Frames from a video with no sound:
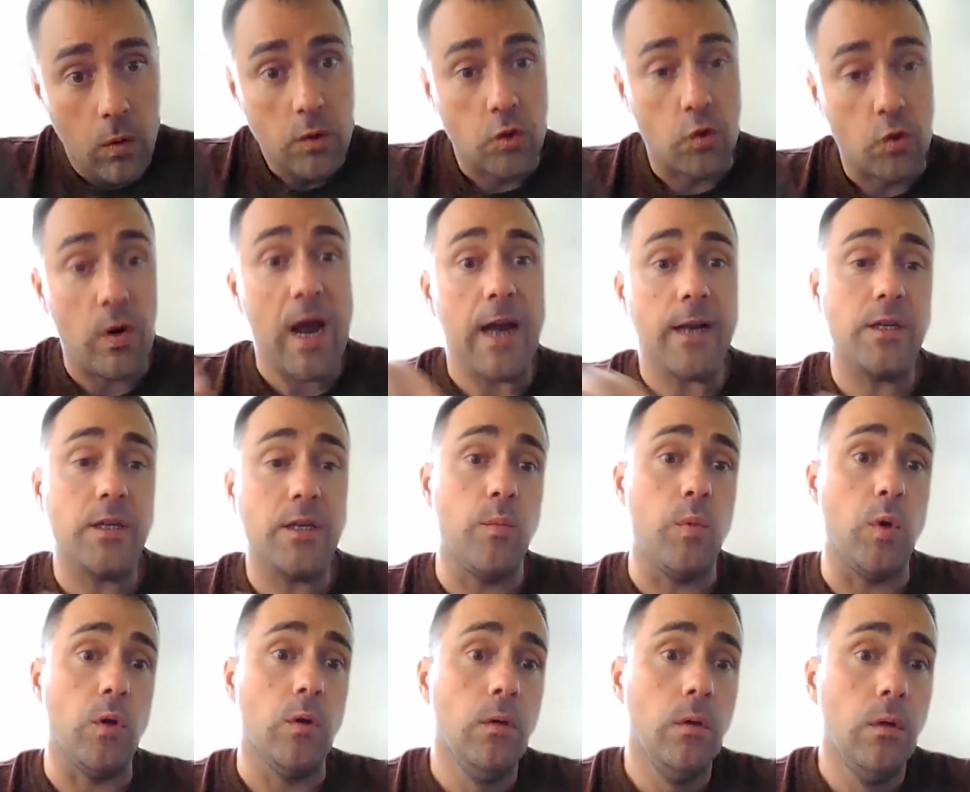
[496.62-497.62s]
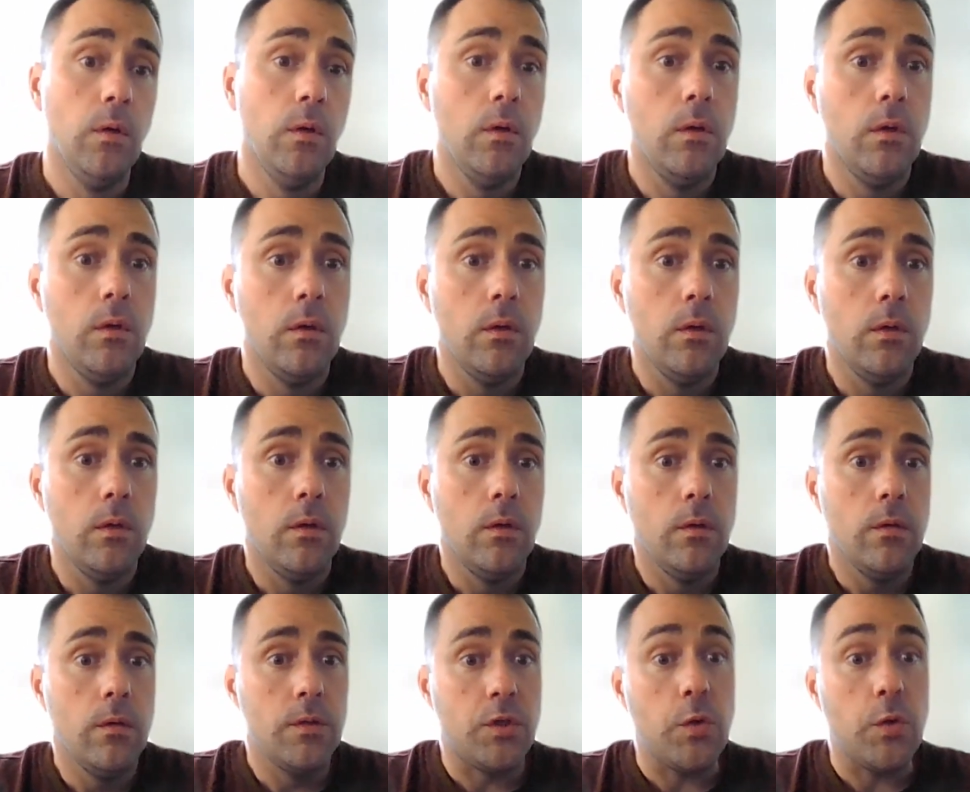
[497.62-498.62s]
tractable
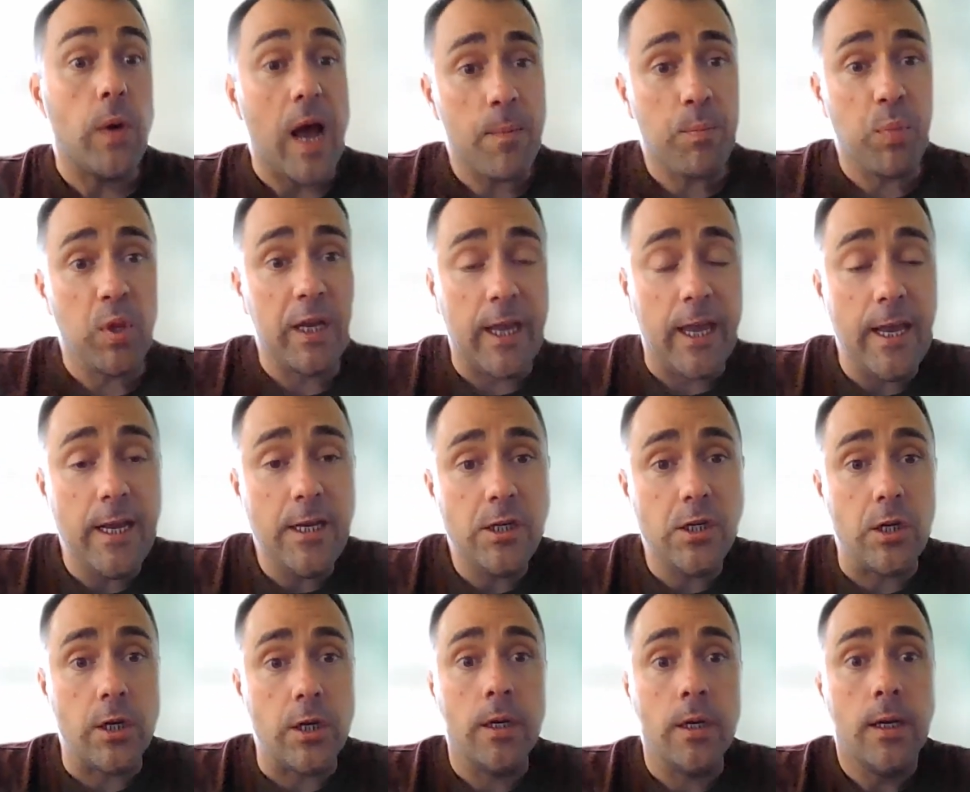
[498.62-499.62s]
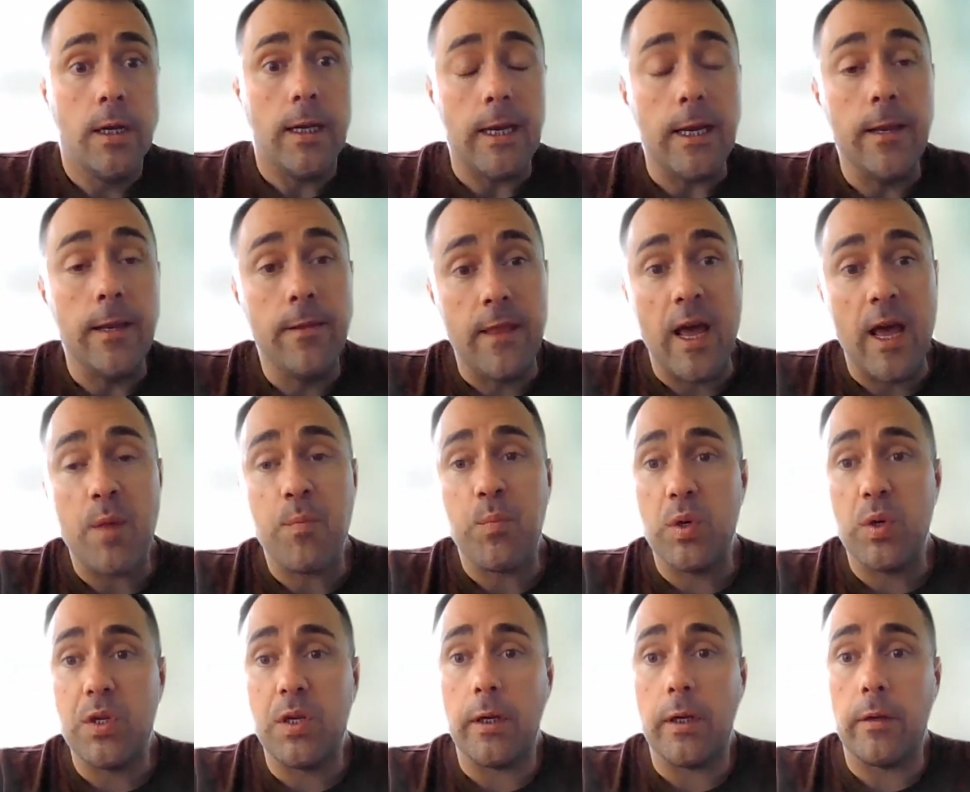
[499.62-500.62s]
to application in that
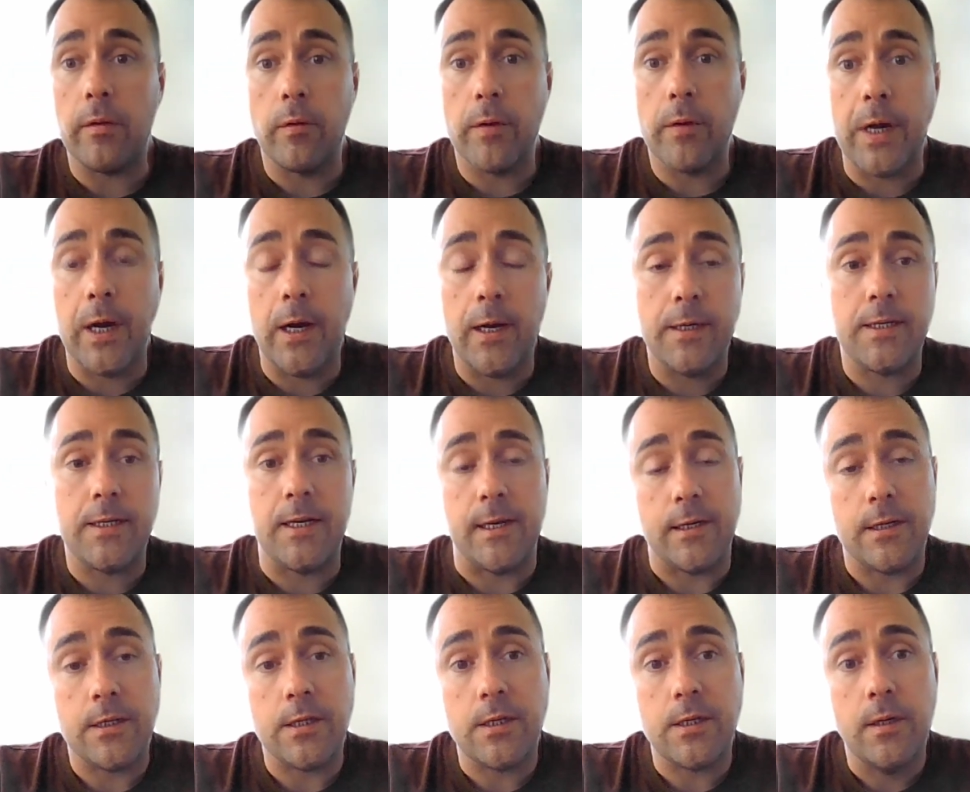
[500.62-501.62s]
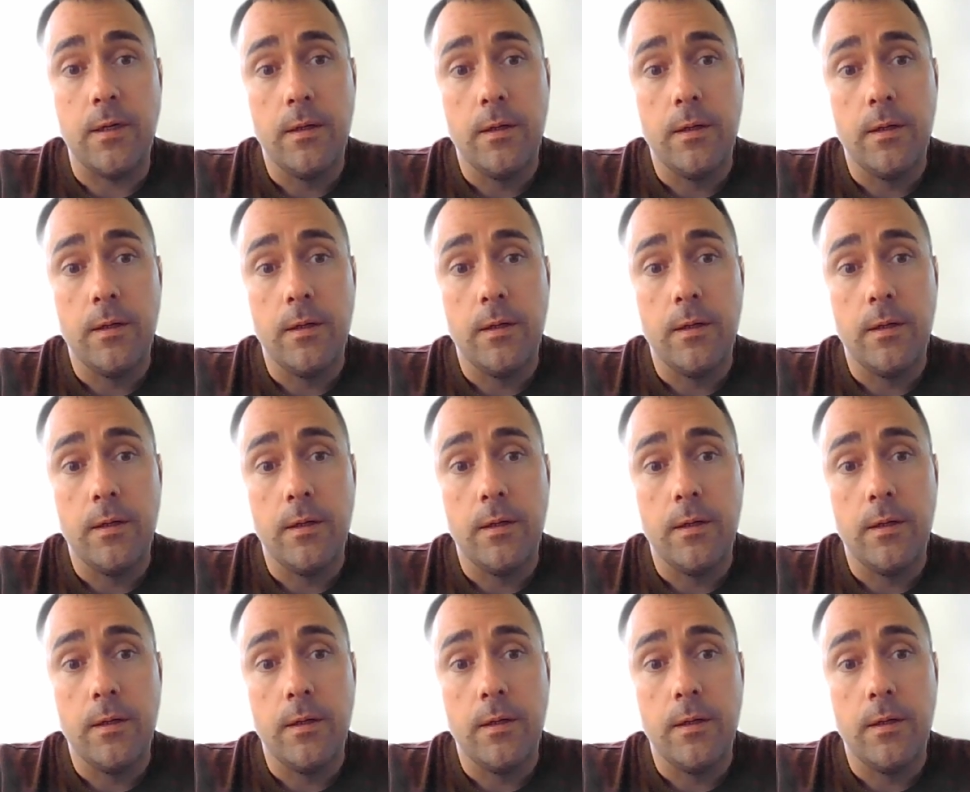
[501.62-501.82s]
particular context.